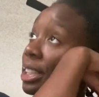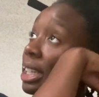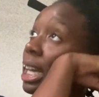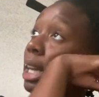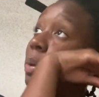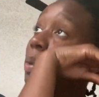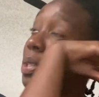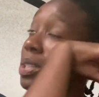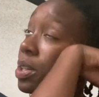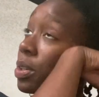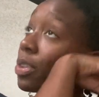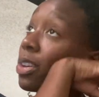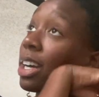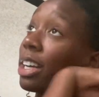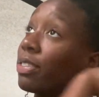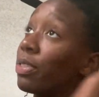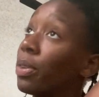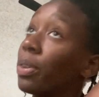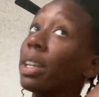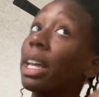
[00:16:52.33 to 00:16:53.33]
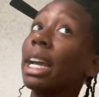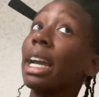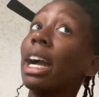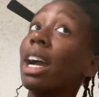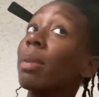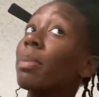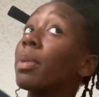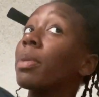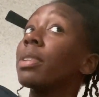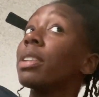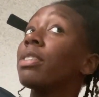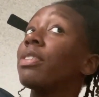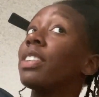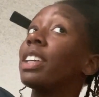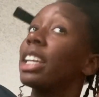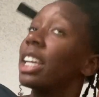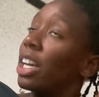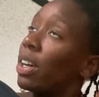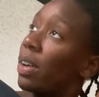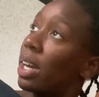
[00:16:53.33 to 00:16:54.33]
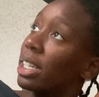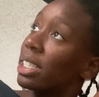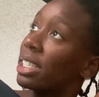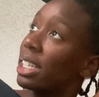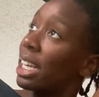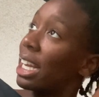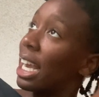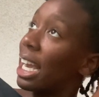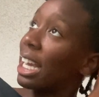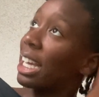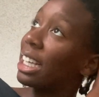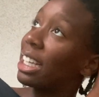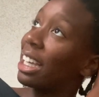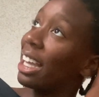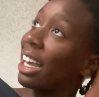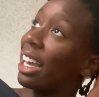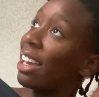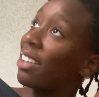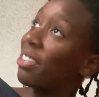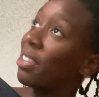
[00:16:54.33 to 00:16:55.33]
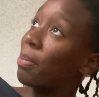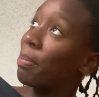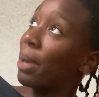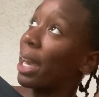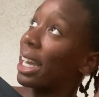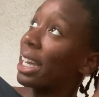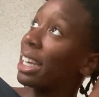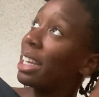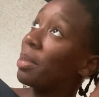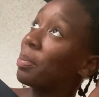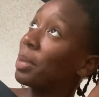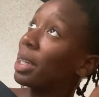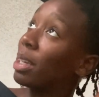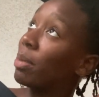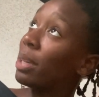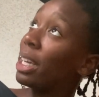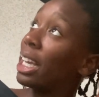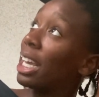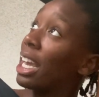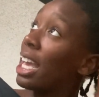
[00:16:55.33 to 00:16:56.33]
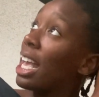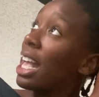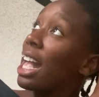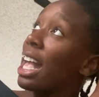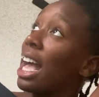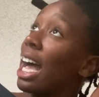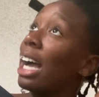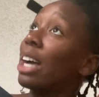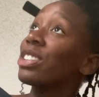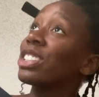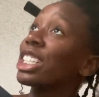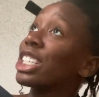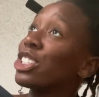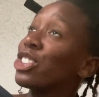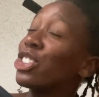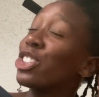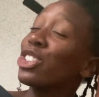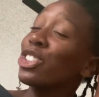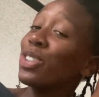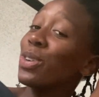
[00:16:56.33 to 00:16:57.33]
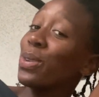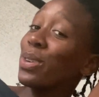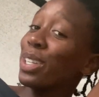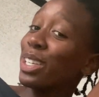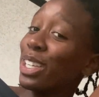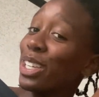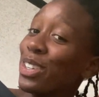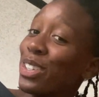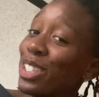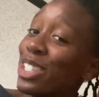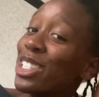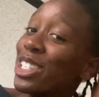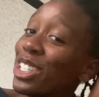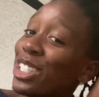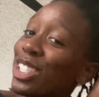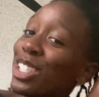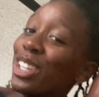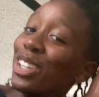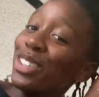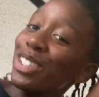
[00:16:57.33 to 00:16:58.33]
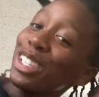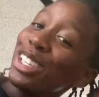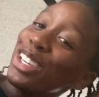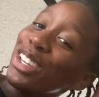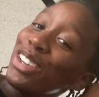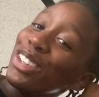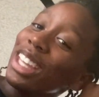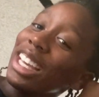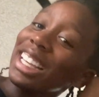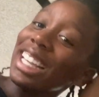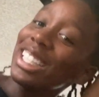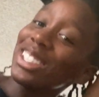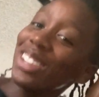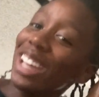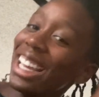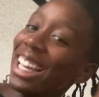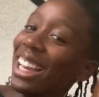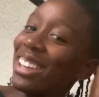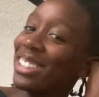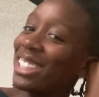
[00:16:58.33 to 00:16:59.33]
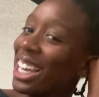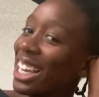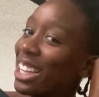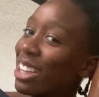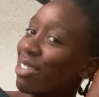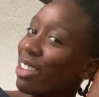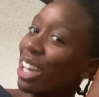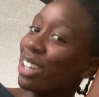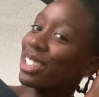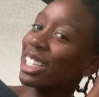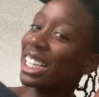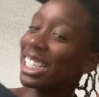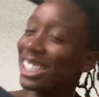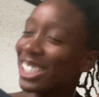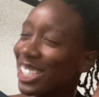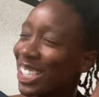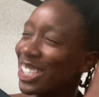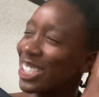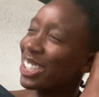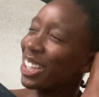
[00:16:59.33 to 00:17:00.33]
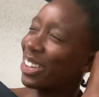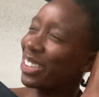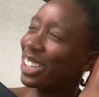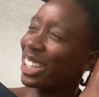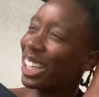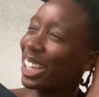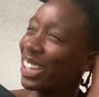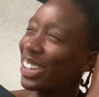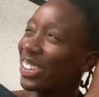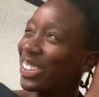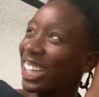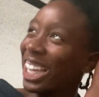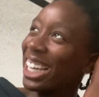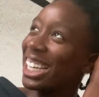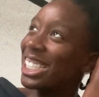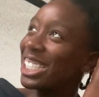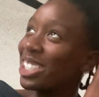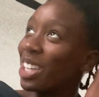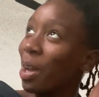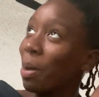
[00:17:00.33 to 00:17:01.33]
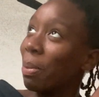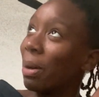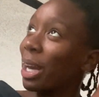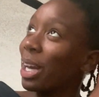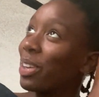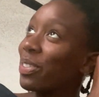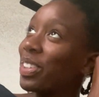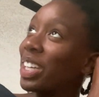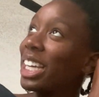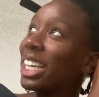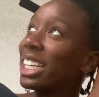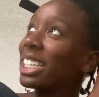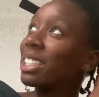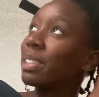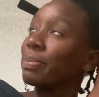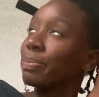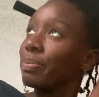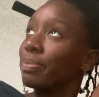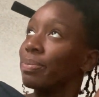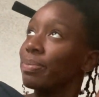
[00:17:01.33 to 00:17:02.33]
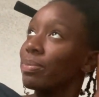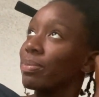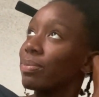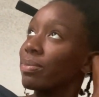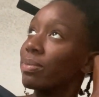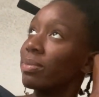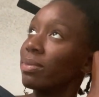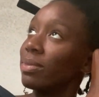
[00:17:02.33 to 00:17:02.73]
Like, I was so grateful. Like, I remember the video I sent Clev and Becca and Mimi. I was like, it's just so cute. It's just so cute. Like, that's why I kept saying in the video. I was like, it's just so cute. Like, it's so perfect.